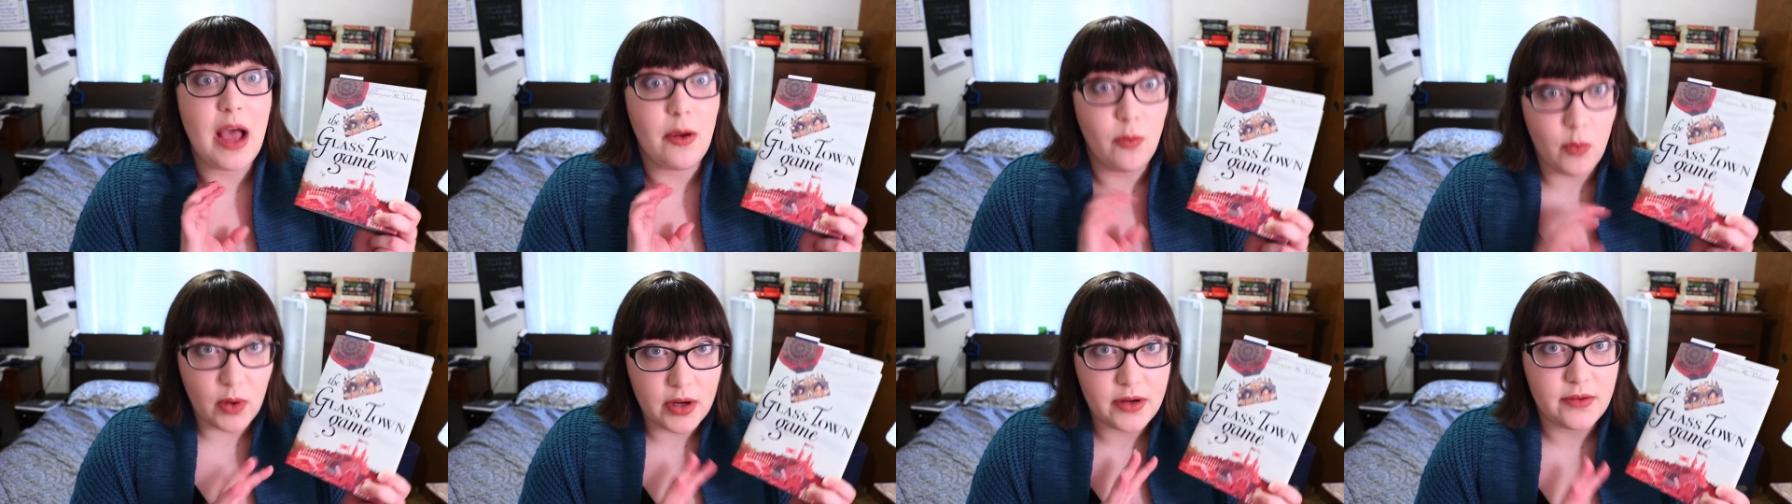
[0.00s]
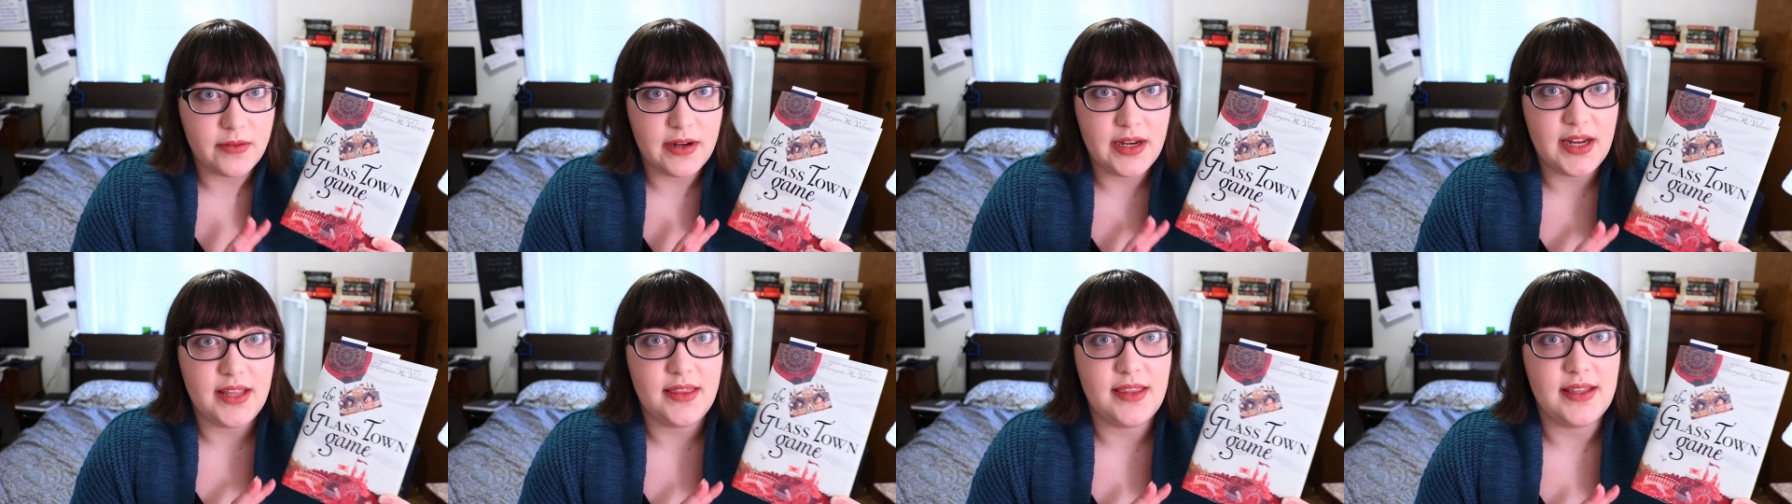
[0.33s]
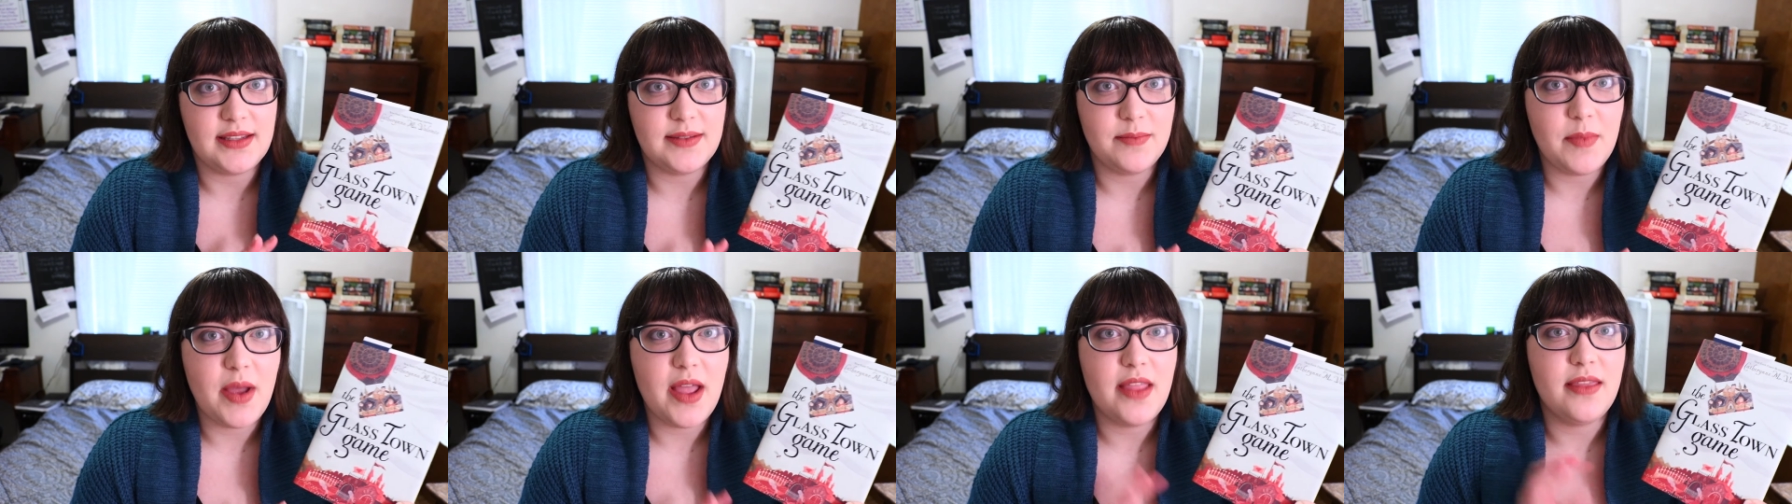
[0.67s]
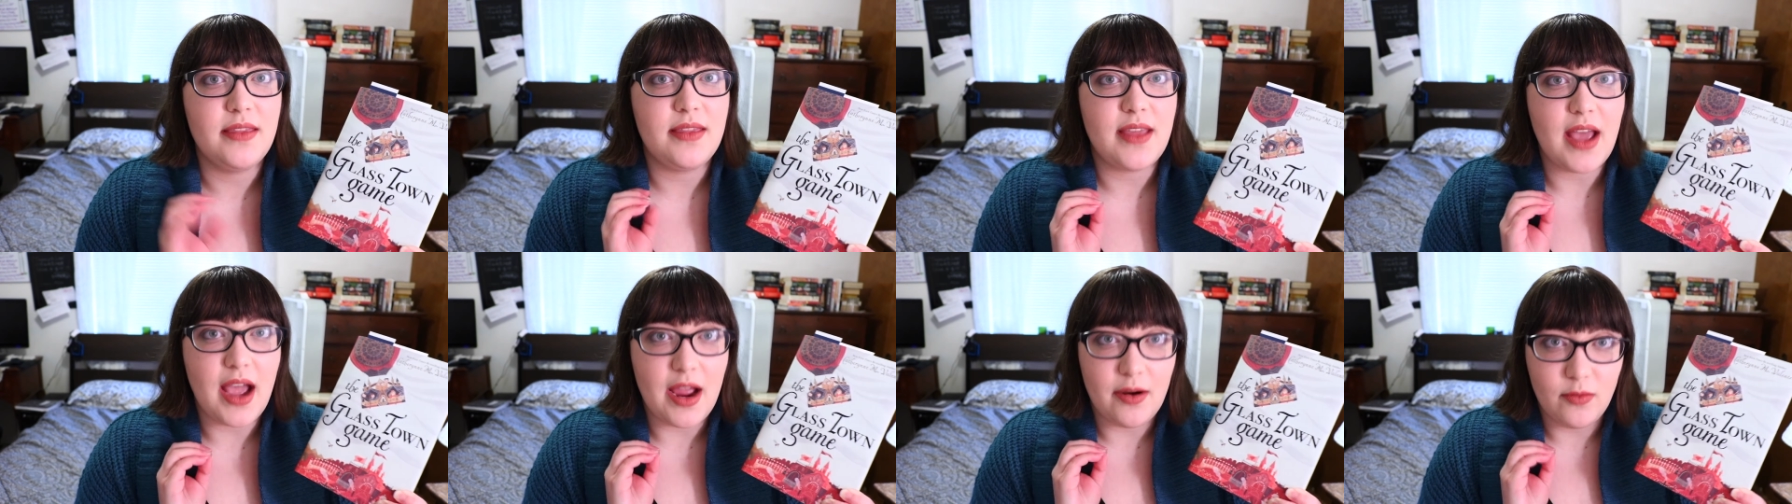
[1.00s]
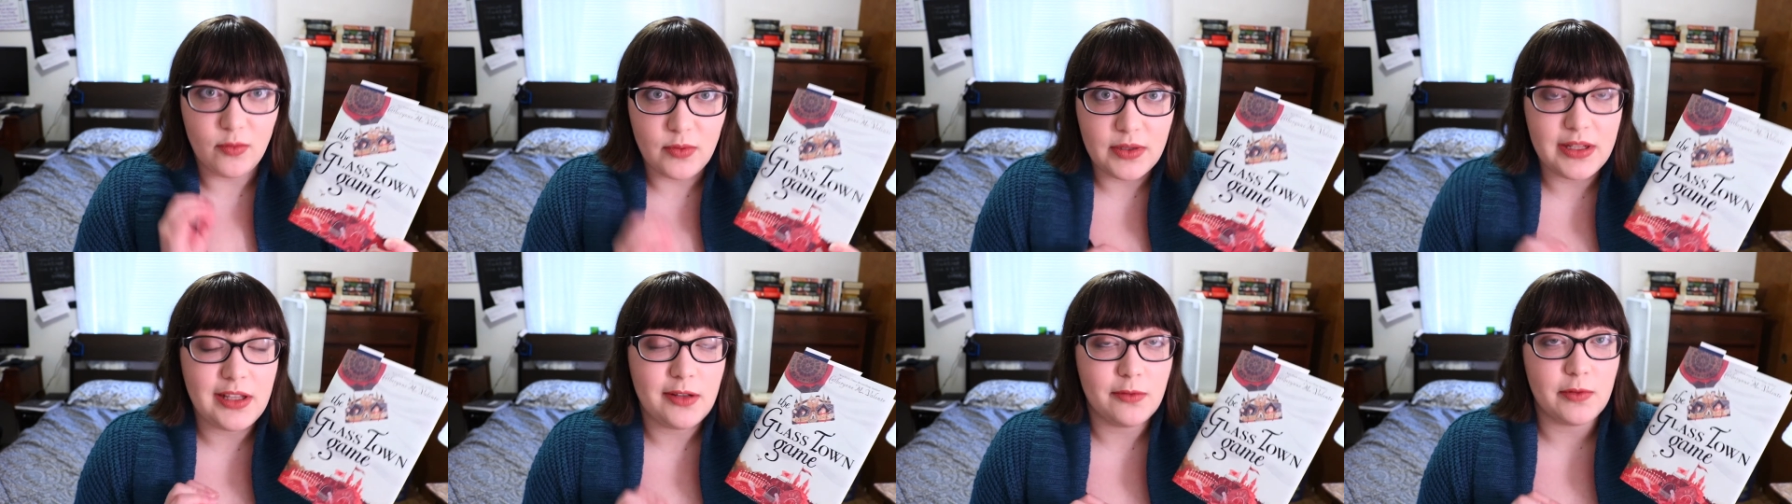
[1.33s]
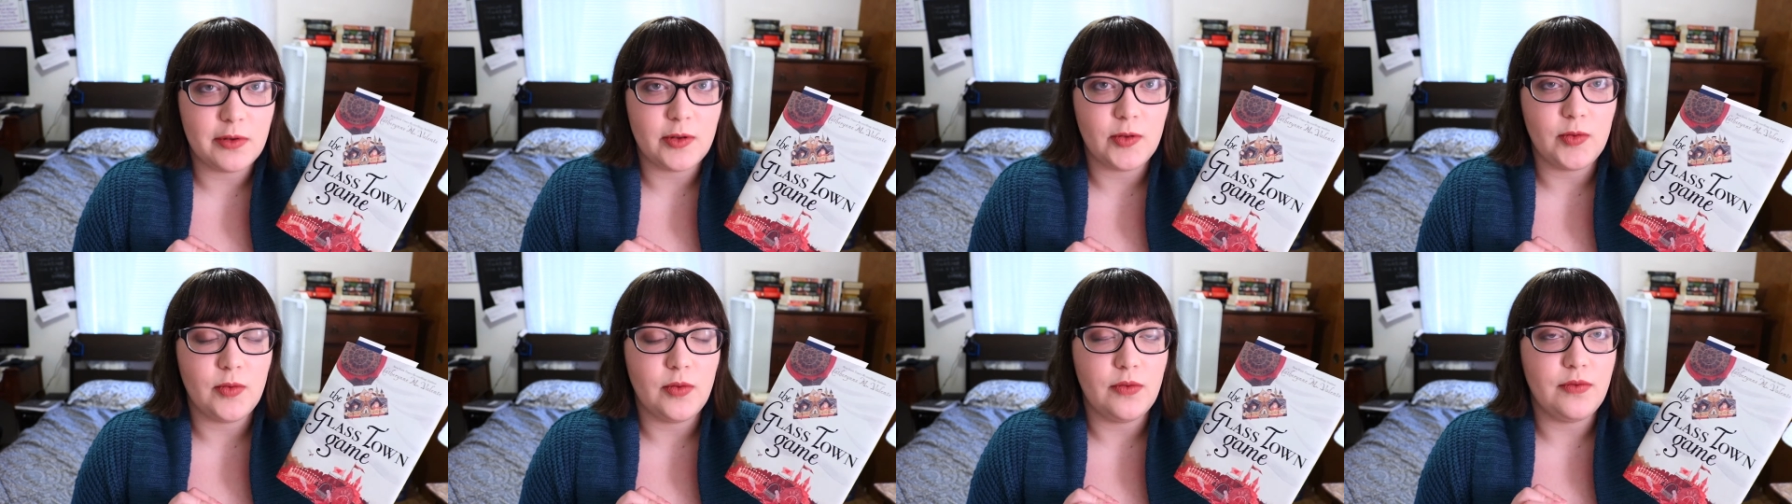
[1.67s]
I want to read it this month. I really
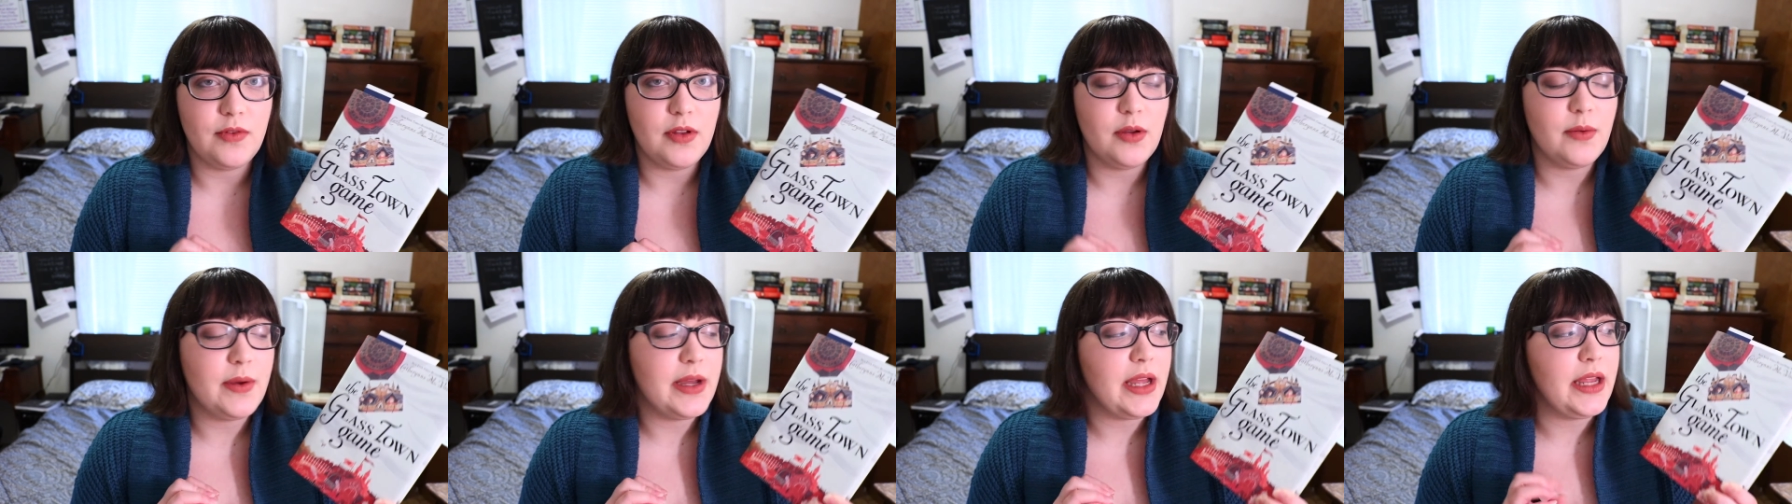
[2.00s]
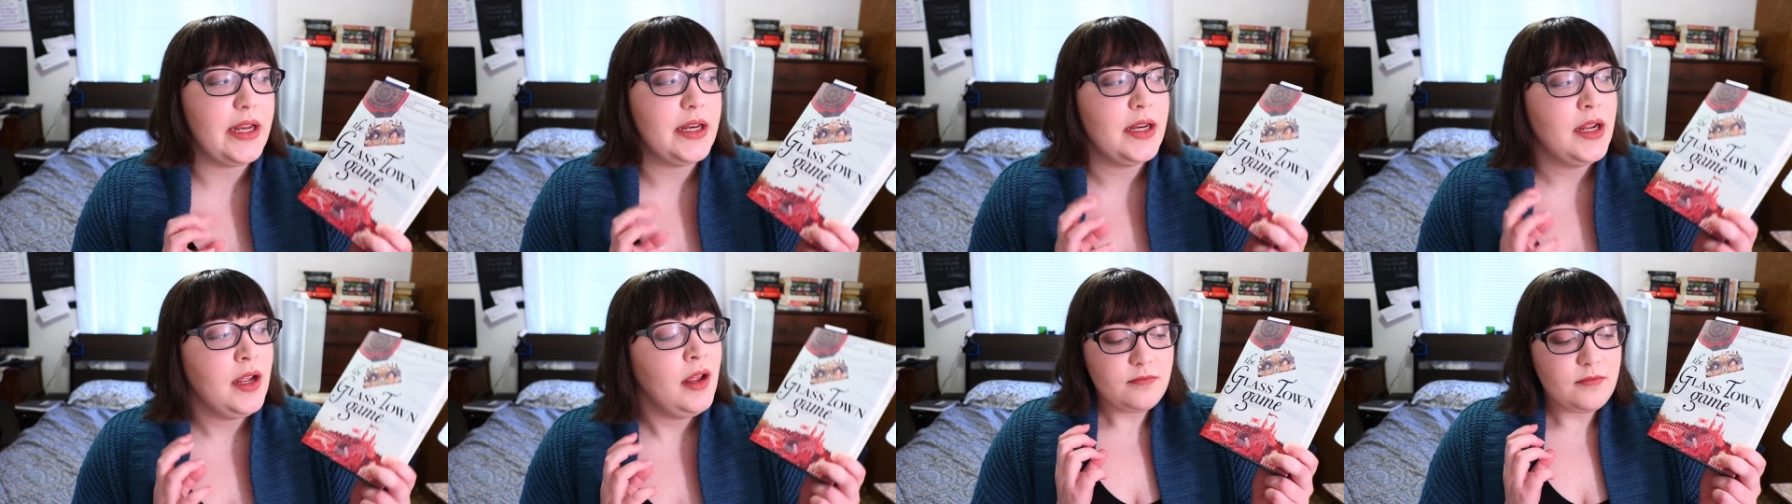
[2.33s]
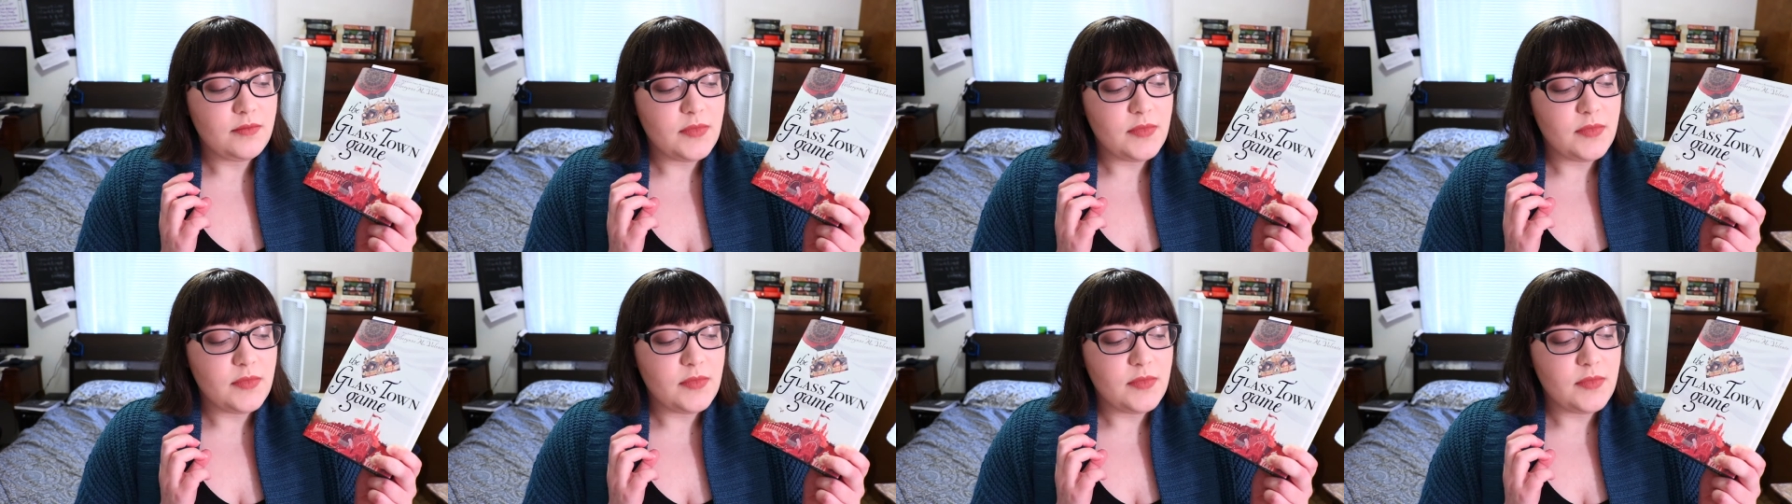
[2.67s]
want to review it.